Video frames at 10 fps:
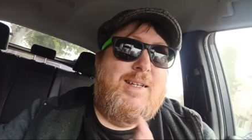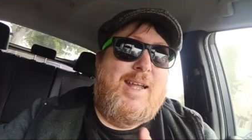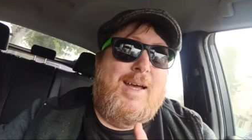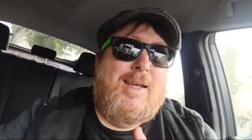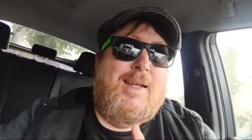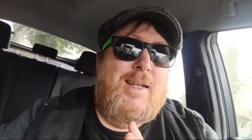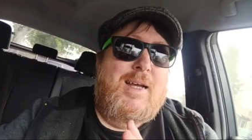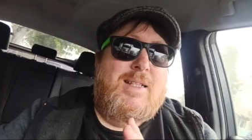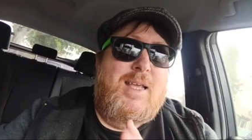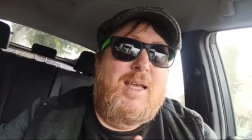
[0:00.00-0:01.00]
died
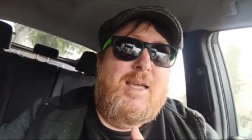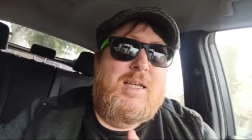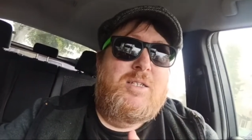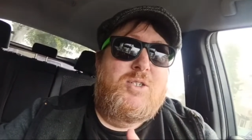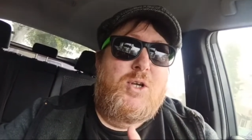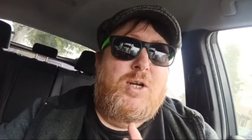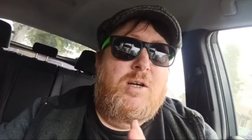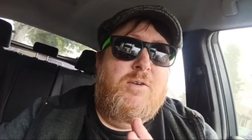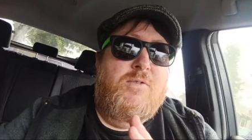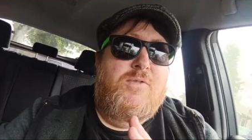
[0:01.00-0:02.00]
at the age
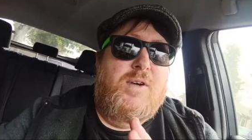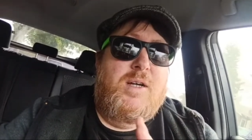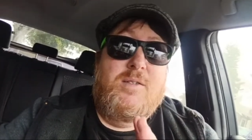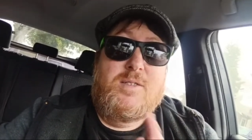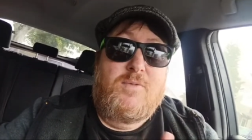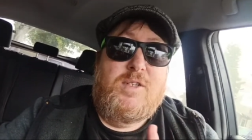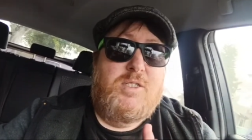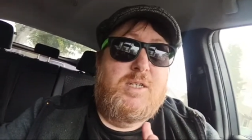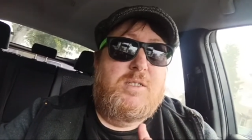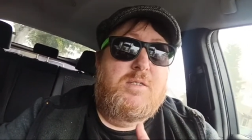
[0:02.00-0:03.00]
of uh,
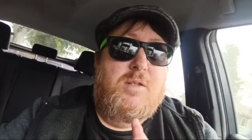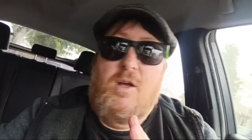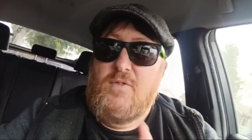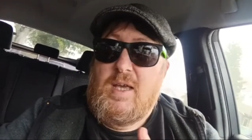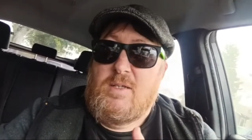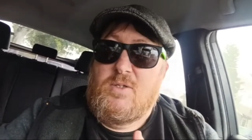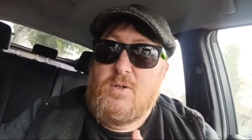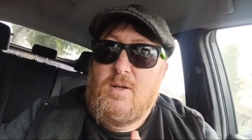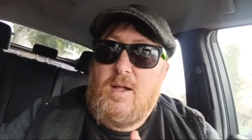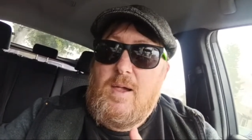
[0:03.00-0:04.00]
76 of
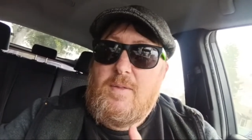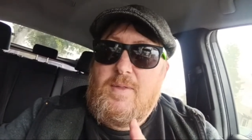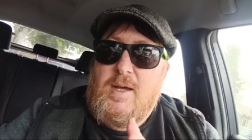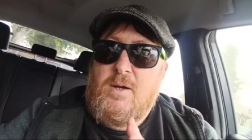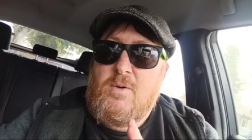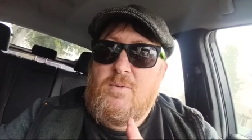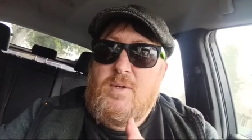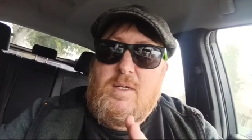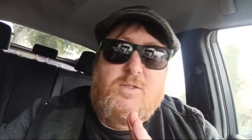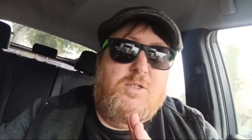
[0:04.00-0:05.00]
cancer. Now
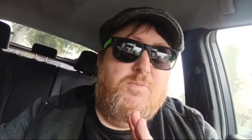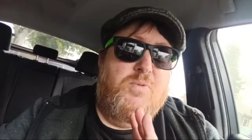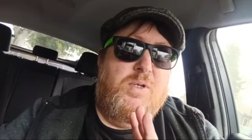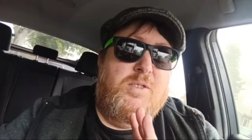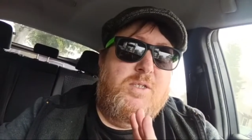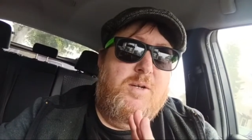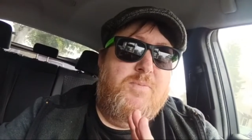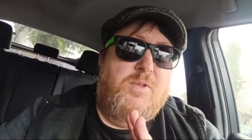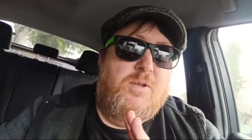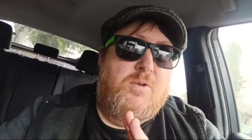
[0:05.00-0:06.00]
this brings up
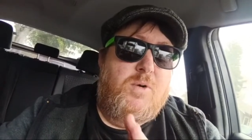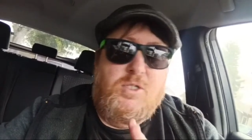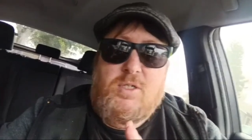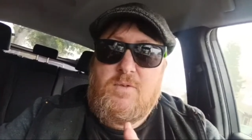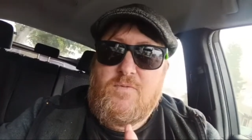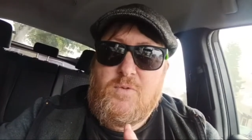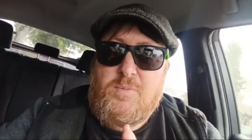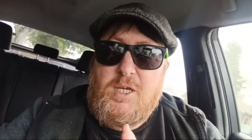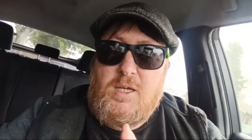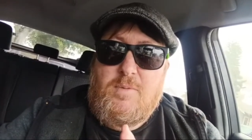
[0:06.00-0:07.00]
the question for
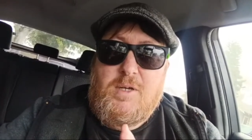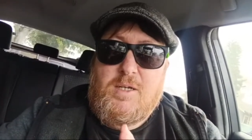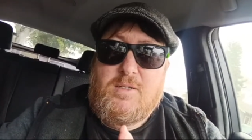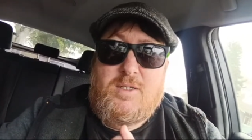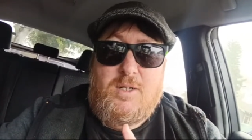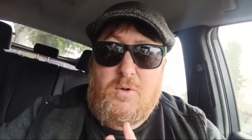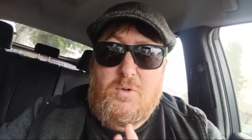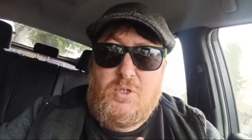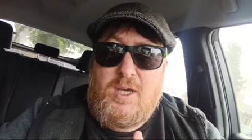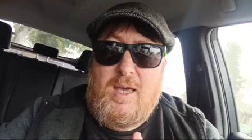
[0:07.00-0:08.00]
me because you know
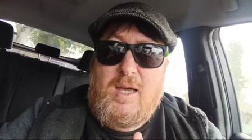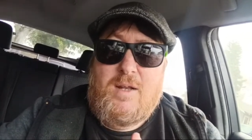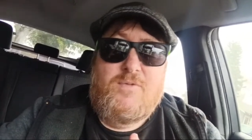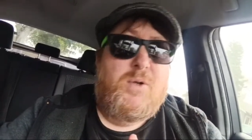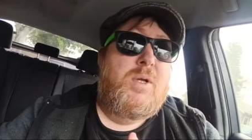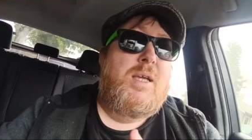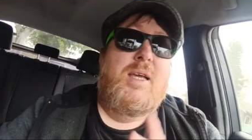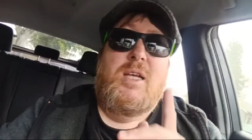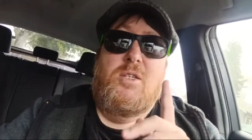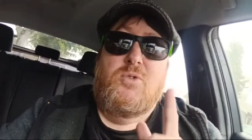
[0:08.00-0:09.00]
O.J. had a very
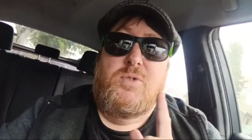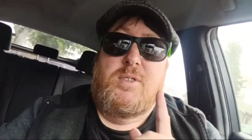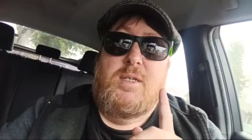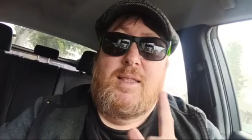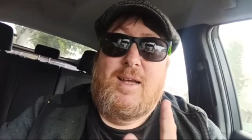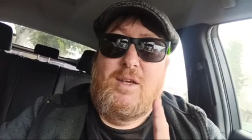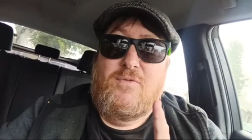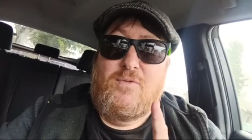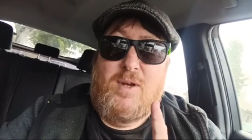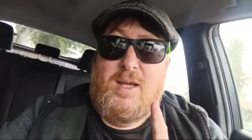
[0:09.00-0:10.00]
interesting
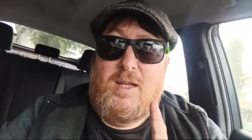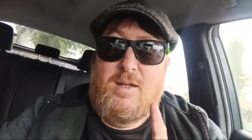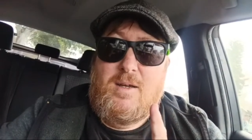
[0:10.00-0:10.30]
life, right?